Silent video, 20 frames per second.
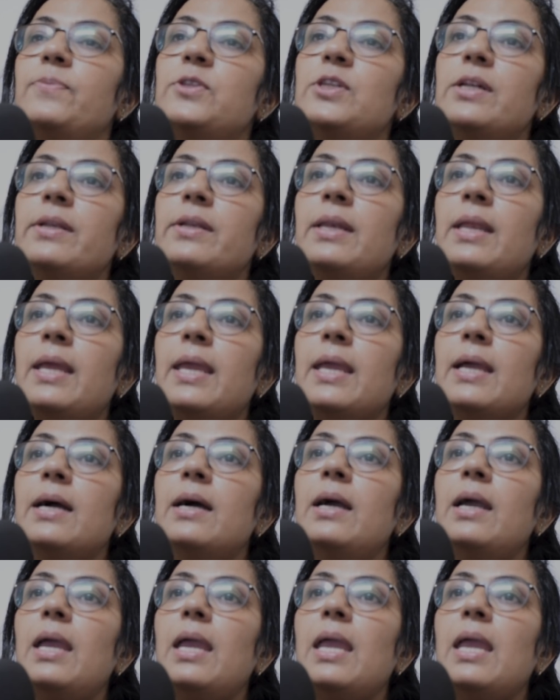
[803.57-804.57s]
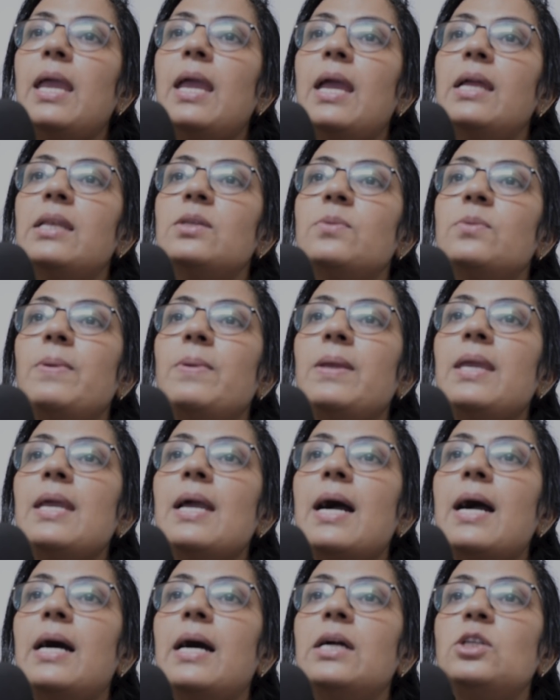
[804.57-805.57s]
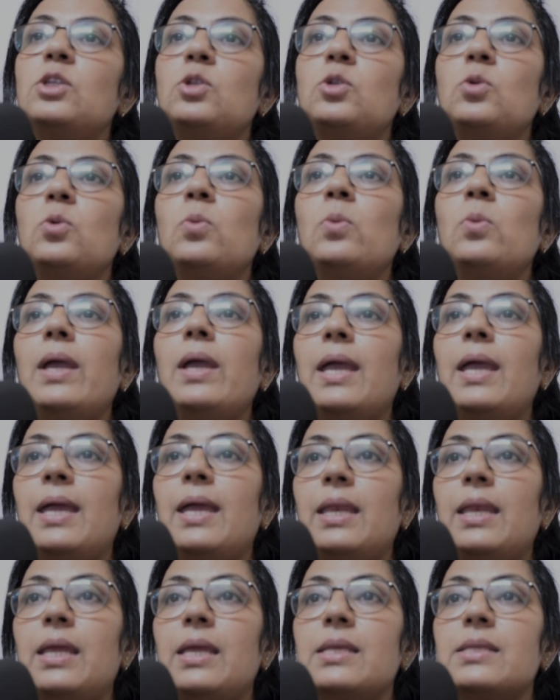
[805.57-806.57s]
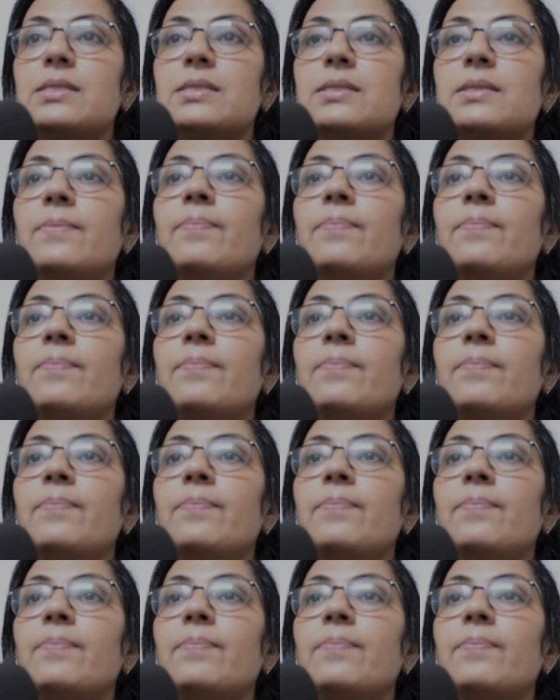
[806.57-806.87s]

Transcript: children, here a and b are two arrays.